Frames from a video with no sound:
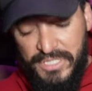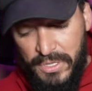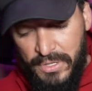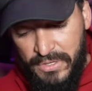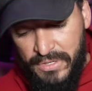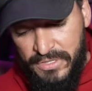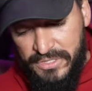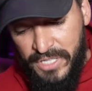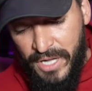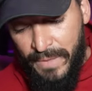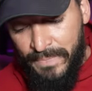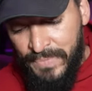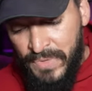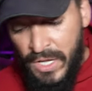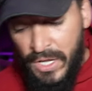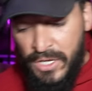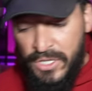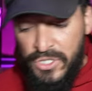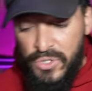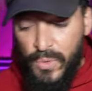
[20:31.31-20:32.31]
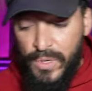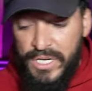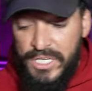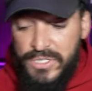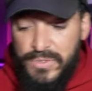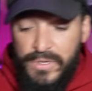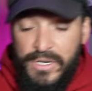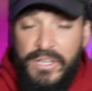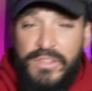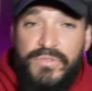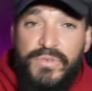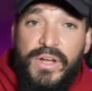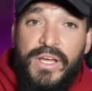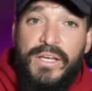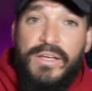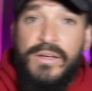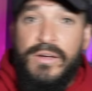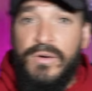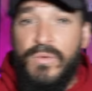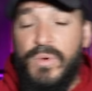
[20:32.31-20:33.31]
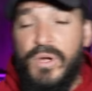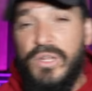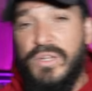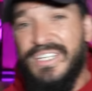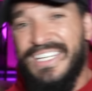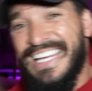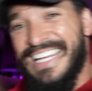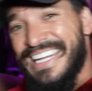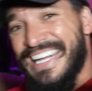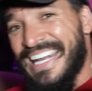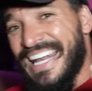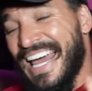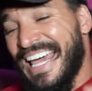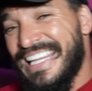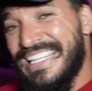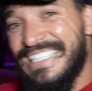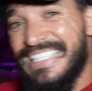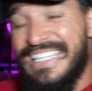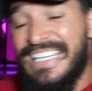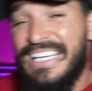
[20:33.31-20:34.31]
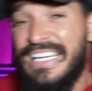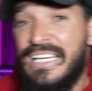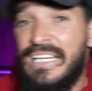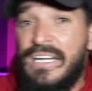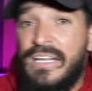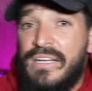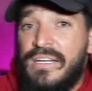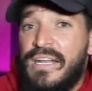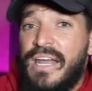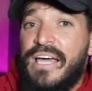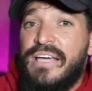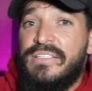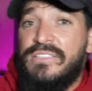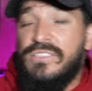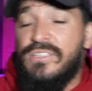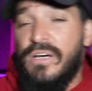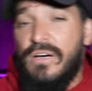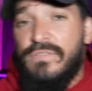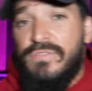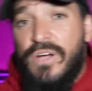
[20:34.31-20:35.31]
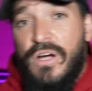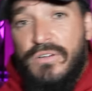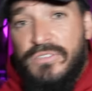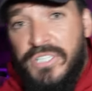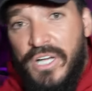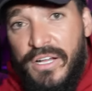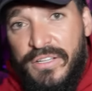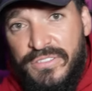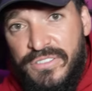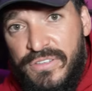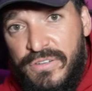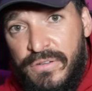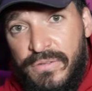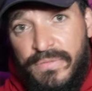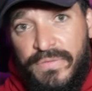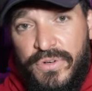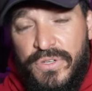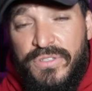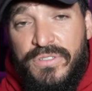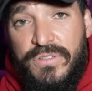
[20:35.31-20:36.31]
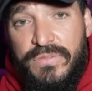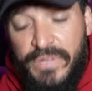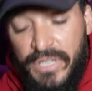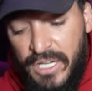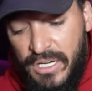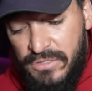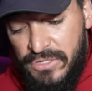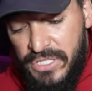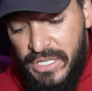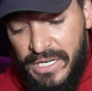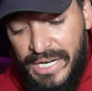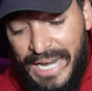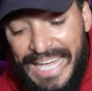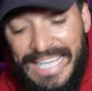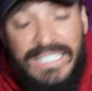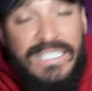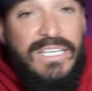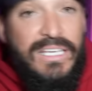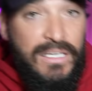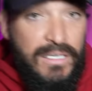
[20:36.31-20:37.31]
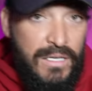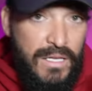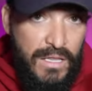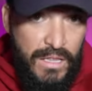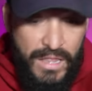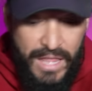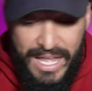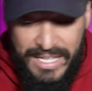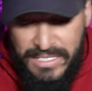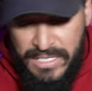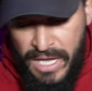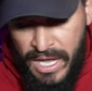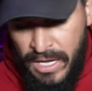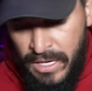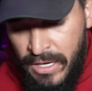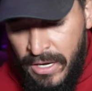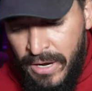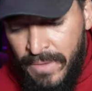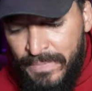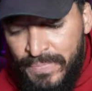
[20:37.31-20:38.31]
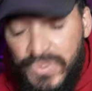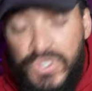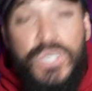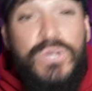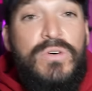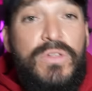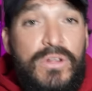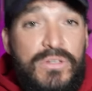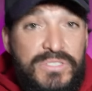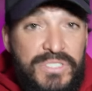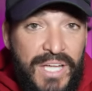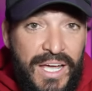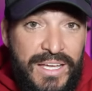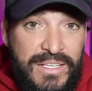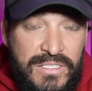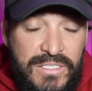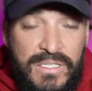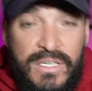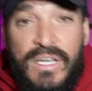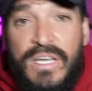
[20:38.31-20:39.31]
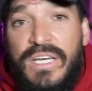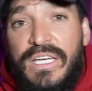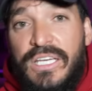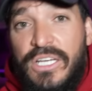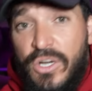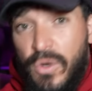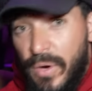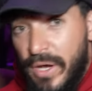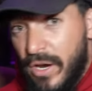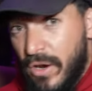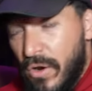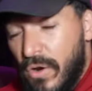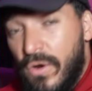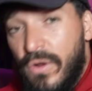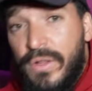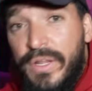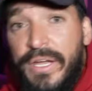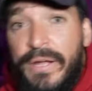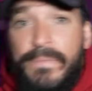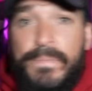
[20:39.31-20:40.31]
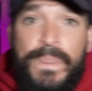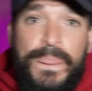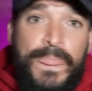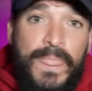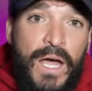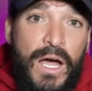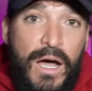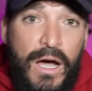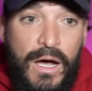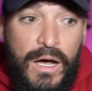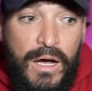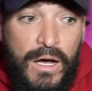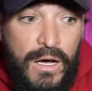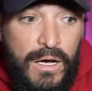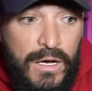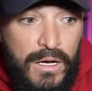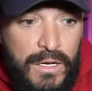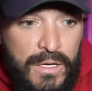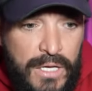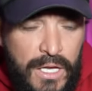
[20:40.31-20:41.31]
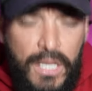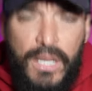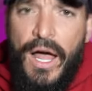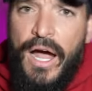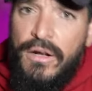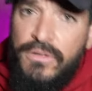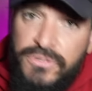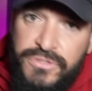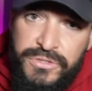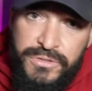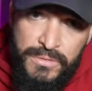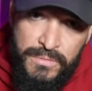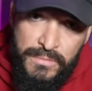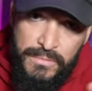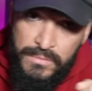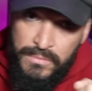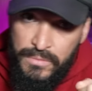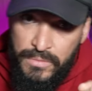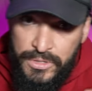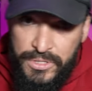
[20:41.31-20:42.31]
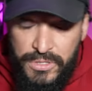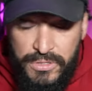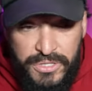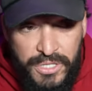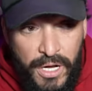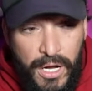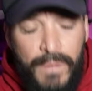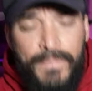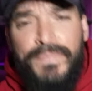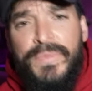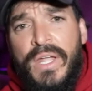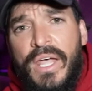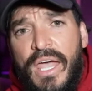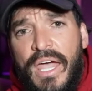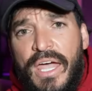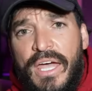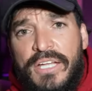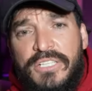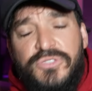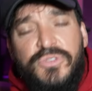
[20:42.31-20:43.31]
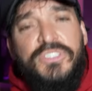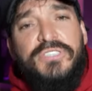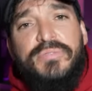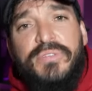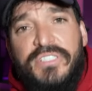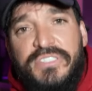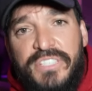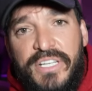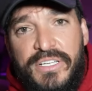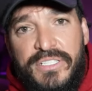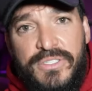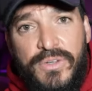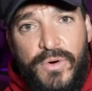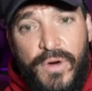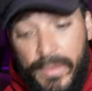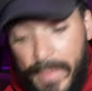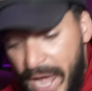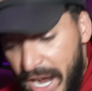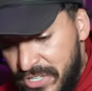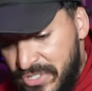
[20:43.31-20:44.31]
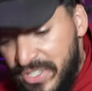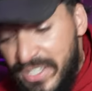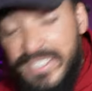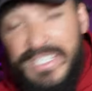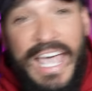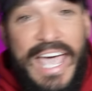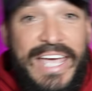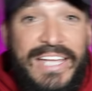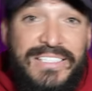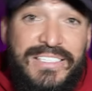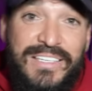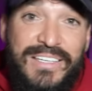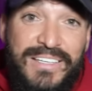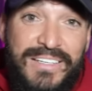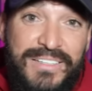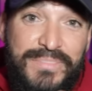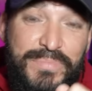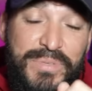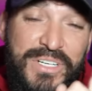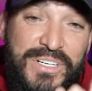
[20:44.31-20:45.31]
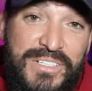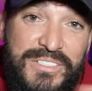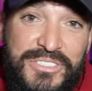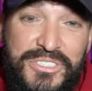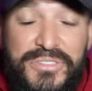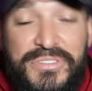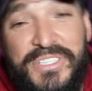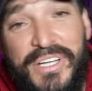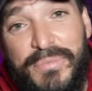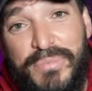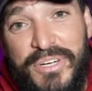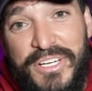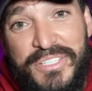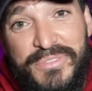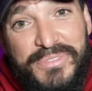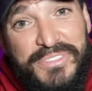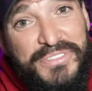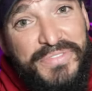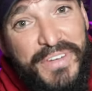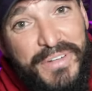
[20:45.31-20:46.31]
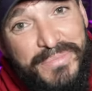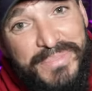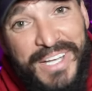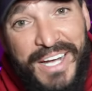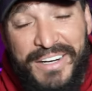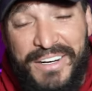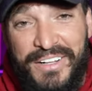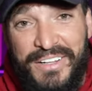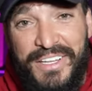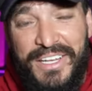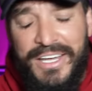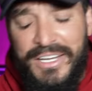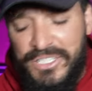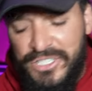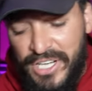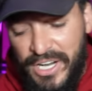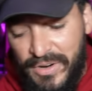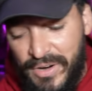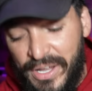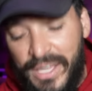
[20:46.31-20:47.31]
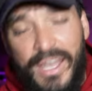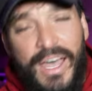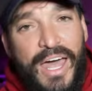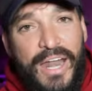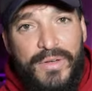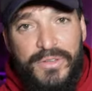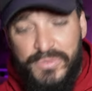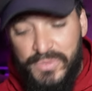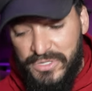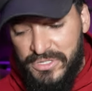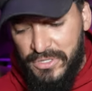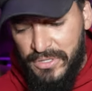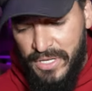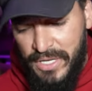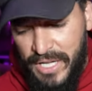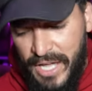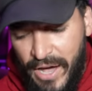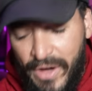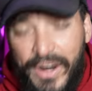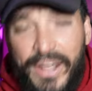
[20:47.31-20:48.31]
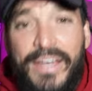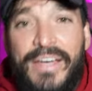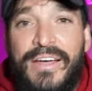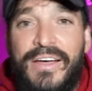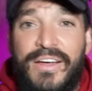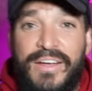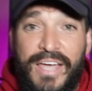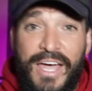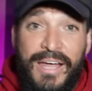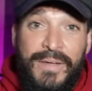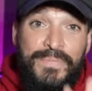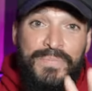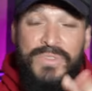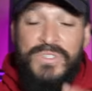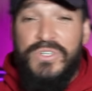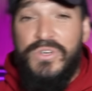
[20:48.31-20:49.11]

I looked this up. 2023, we only did 19 nights of ghost hunts for YouTube videos. 19. That's it. 2 of those nights, he quit early. Hill House, which you saw, and Sweet Spring Sanatorium. Actually, it's 18 because Suicide Bridge was filmed technically in January. Anyways, we're still going to count it. Okay?